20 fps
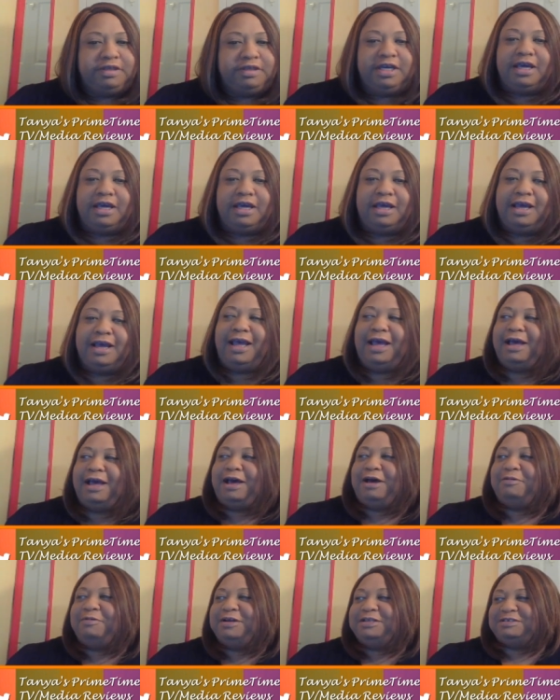
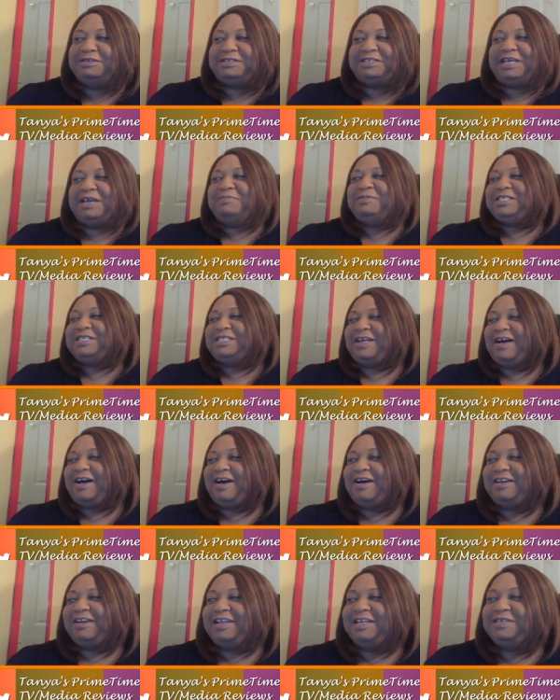what you say, Miss
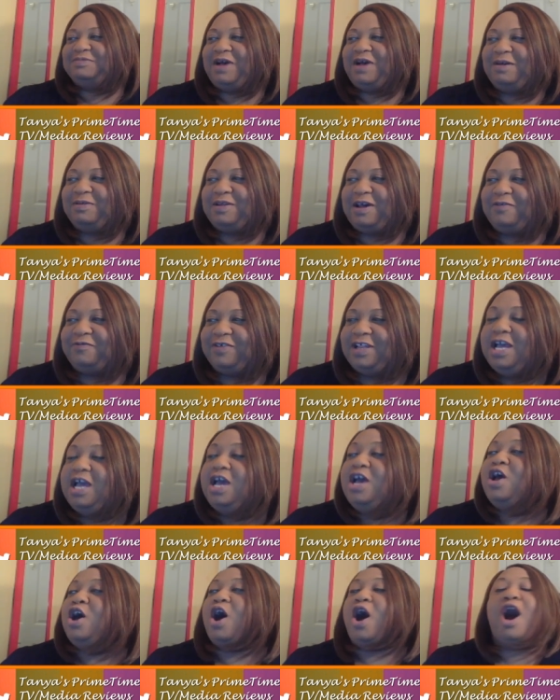Hall? His mom not feel
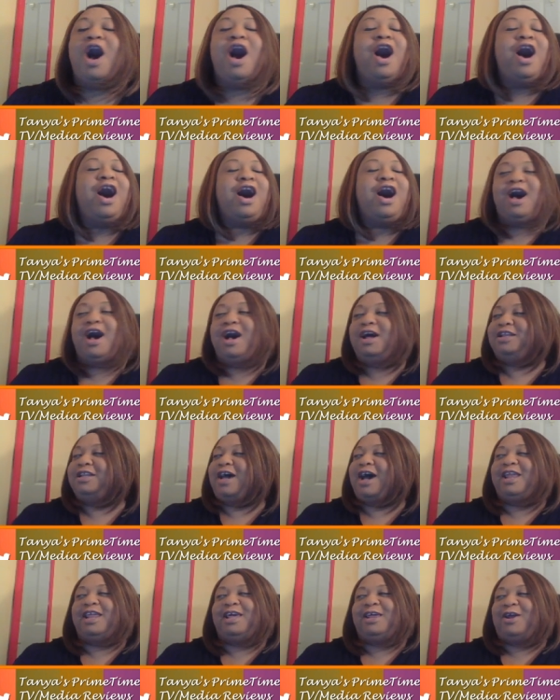uh-uh,
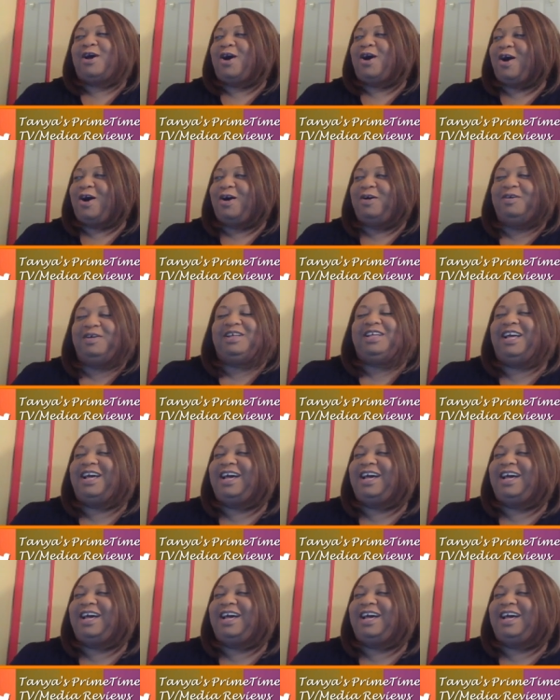not at all.